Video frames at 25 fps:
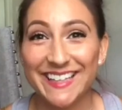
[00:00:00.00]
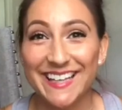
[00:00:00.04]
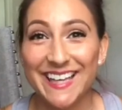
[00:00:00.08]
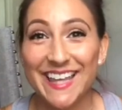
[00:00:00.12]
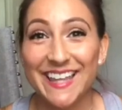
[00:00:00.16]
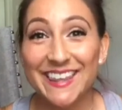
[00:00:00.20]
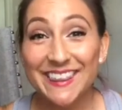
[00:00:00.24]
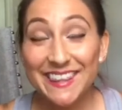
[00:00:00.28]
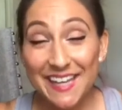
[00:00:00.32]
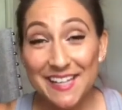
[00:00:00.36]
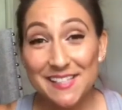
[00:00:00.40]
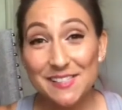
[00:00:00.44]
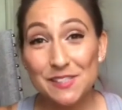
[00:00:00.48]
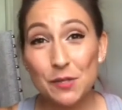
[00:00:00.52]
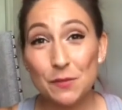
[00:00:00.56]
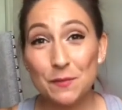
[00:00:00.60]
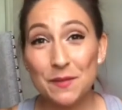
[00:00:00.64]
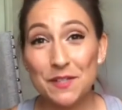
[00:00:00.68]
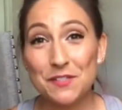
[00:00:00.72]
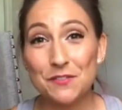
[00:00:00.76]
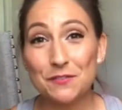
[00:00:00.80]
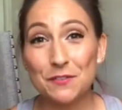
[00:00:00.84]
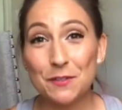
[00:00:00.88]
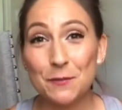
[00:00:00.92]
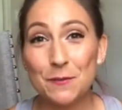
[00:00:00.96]
Thanks so
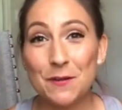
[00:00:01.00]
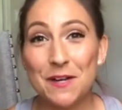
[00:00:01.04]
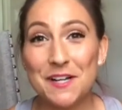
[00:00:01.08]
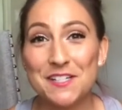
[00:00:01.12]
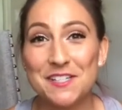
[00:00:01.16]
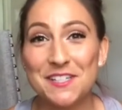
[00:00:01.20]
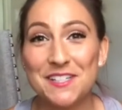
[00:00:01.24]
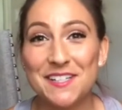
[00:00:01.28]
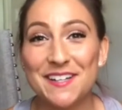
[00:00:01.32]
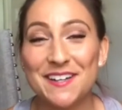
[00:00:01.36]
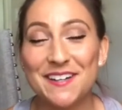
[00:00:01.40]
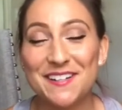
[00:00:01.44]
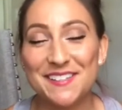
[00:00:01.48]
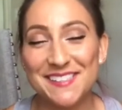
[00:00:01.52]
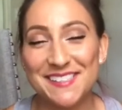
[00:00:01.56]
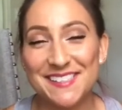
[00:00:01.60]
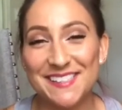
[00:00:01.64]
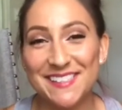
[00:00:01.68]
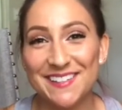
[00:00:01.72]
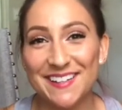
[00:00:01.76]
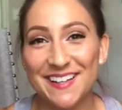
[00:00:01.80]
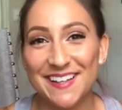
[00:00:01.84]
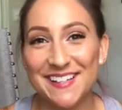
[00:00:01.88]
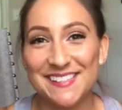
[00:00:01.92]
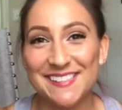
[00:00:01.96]
much for watching. I'll see
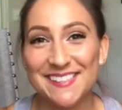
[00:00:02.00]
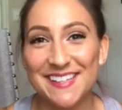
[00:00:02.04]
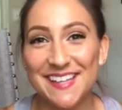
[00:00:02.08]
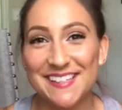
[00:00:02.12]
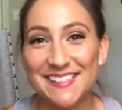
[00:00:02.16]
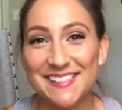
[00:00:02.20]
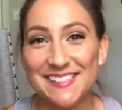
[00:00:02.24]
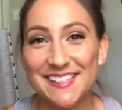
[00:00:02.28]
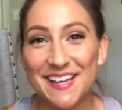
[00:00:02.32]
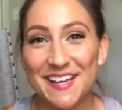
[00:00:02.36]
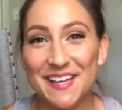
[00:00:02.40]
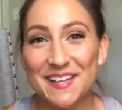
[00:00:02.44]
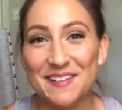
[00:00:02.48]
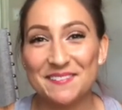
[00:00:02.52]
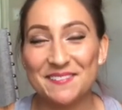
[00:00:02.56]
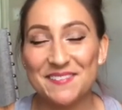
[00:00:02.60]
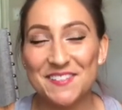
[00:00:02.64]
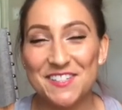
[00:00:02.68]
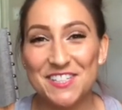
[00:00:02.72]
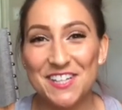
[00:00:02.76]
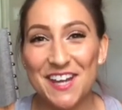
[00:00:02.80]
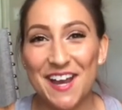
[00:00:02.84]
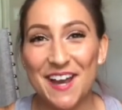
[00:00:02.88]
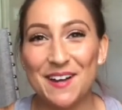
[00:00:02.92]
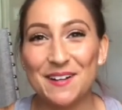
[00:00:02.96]
you guys next time.
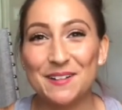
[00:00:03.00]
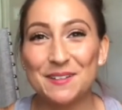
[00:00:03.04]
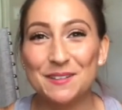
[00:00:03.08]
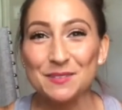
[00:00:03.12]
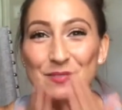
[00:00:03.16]
Ciao.